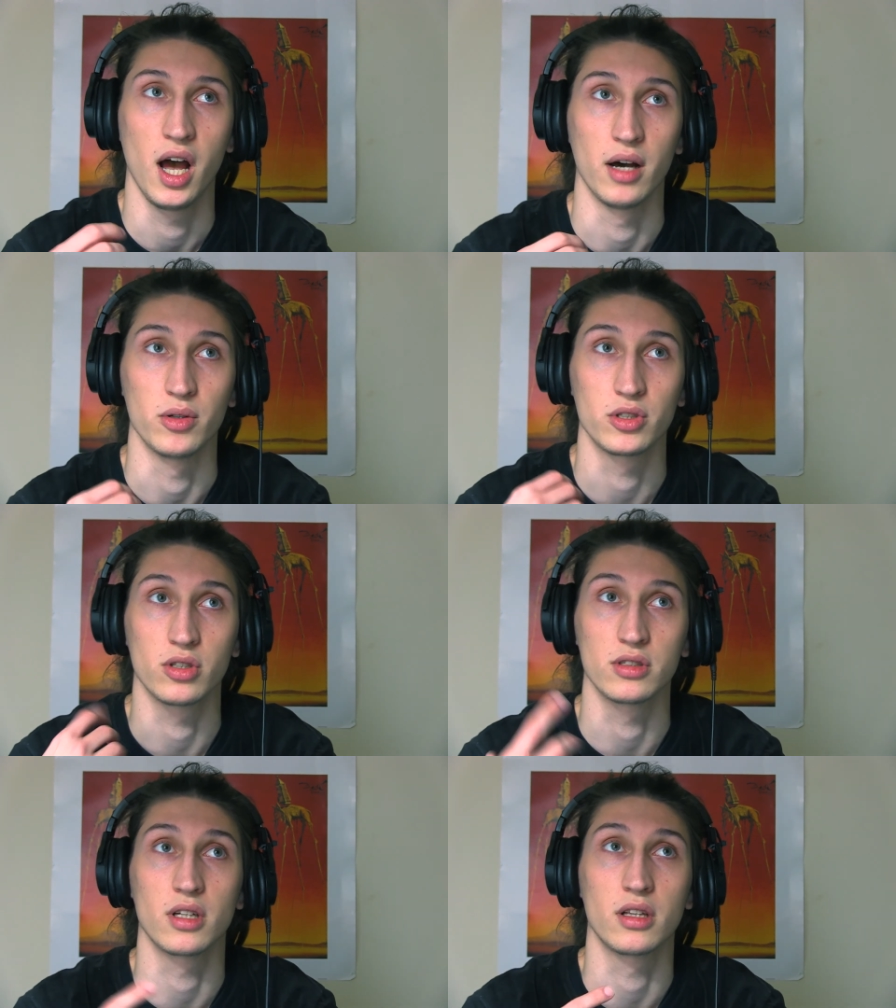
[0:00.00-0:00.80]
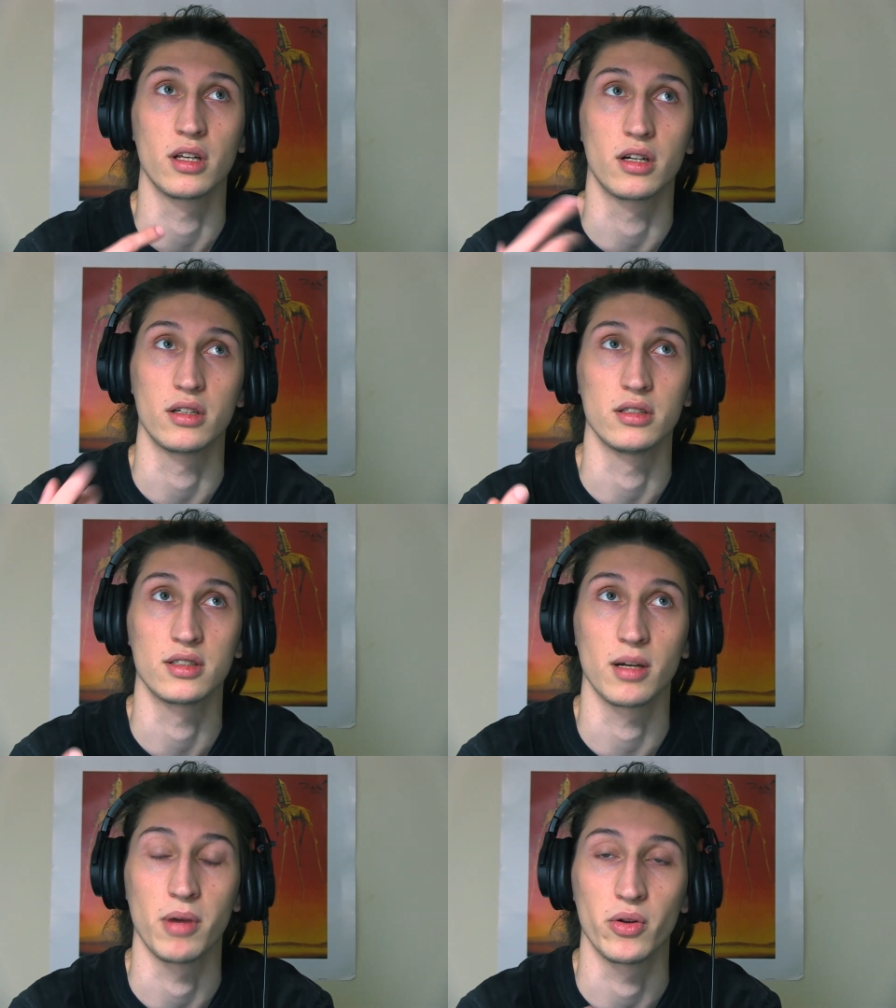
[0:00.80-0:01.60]
I was constantly curious
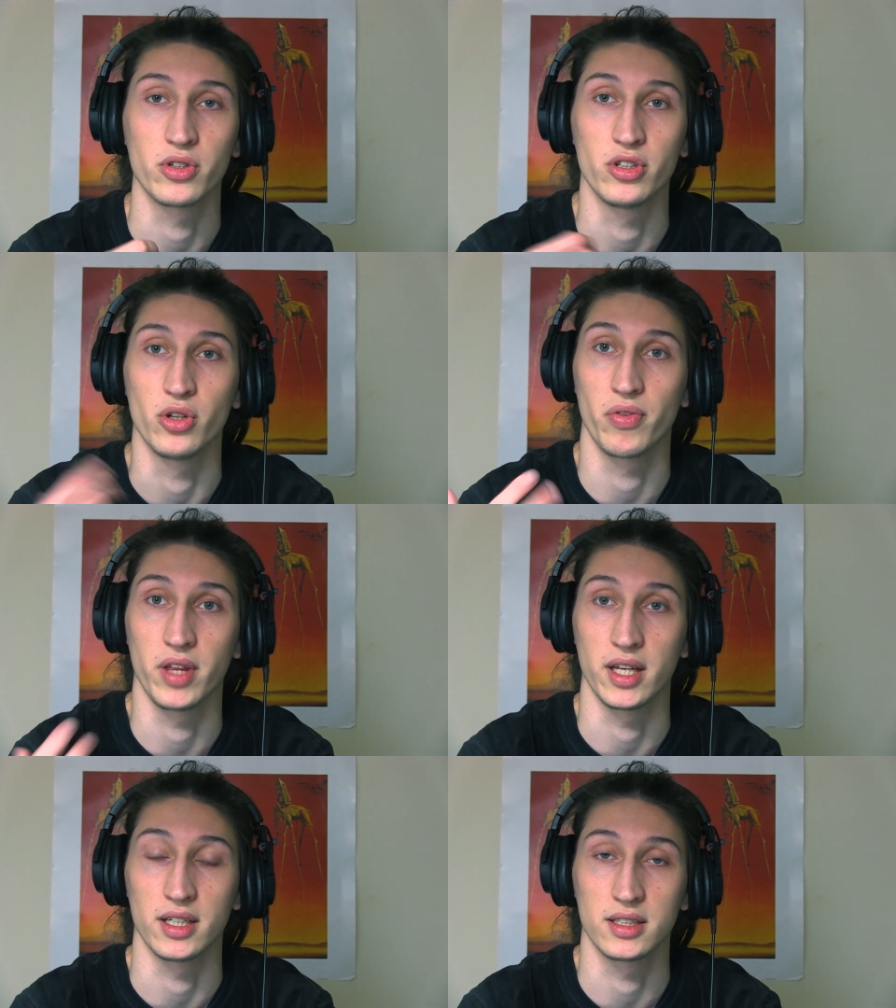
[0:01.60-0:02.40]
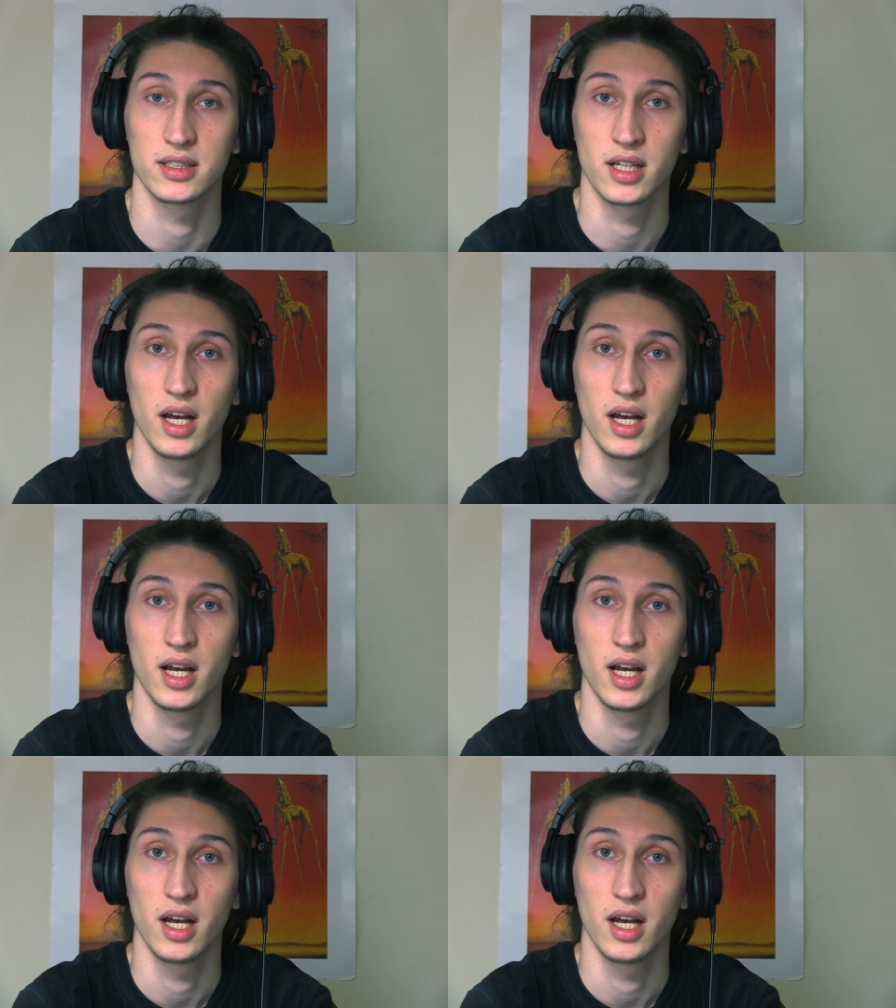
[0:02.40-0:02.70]
about new things.